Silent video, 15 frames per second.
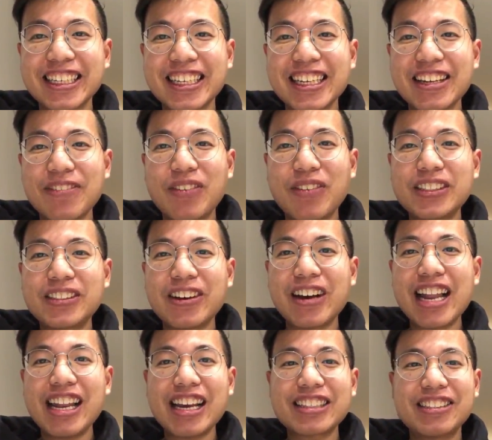What do I
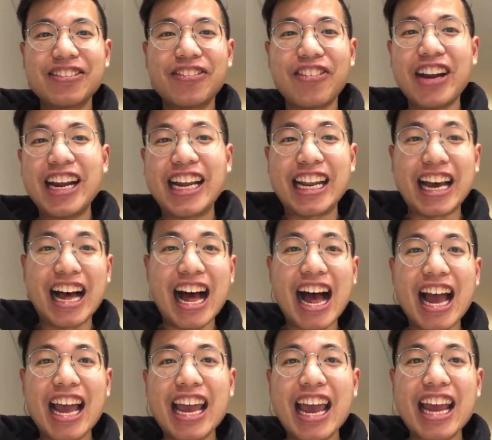like to read?
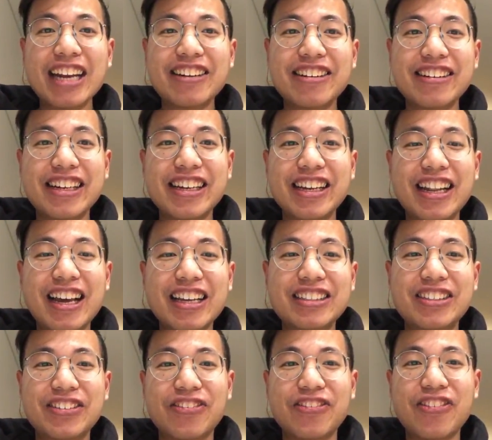I actually like
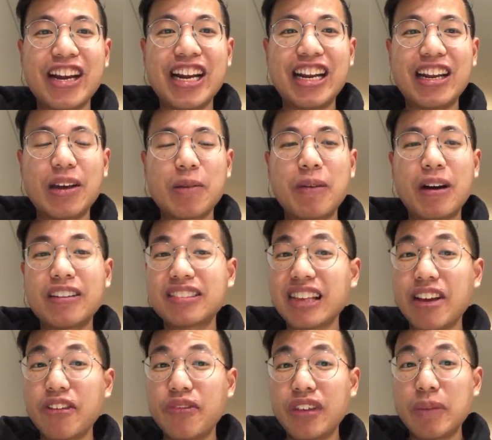to read about
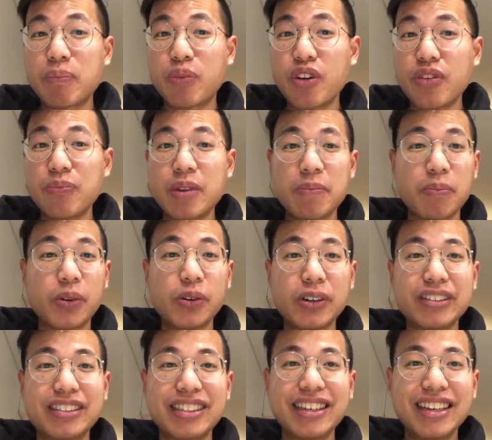self-improvement
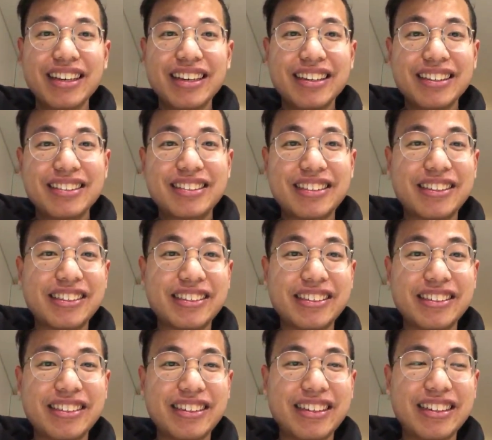books.
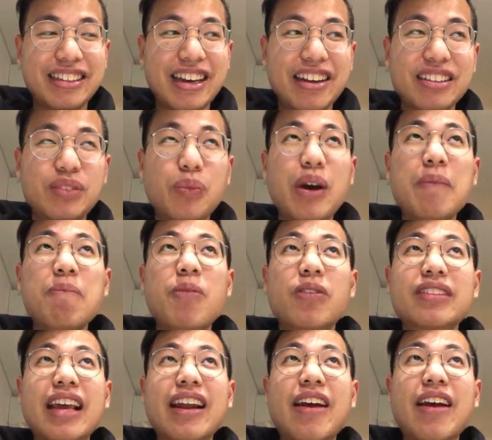So there's one
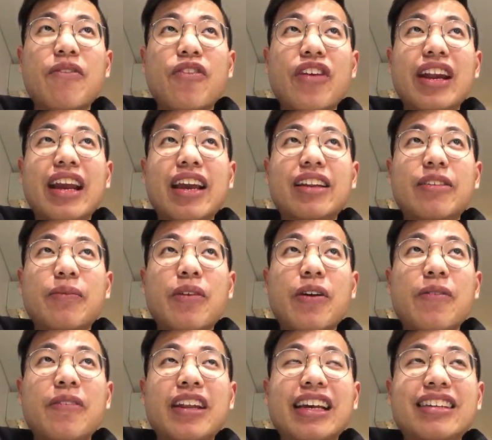book that I'm reading at the
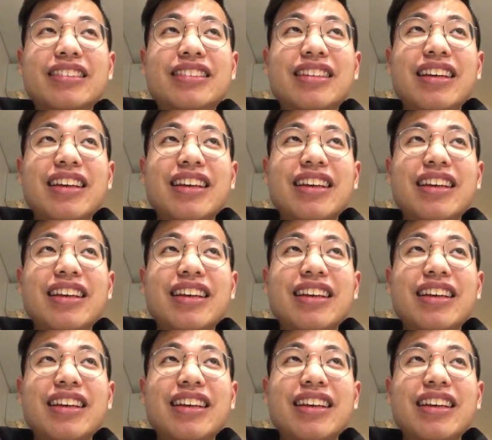moment is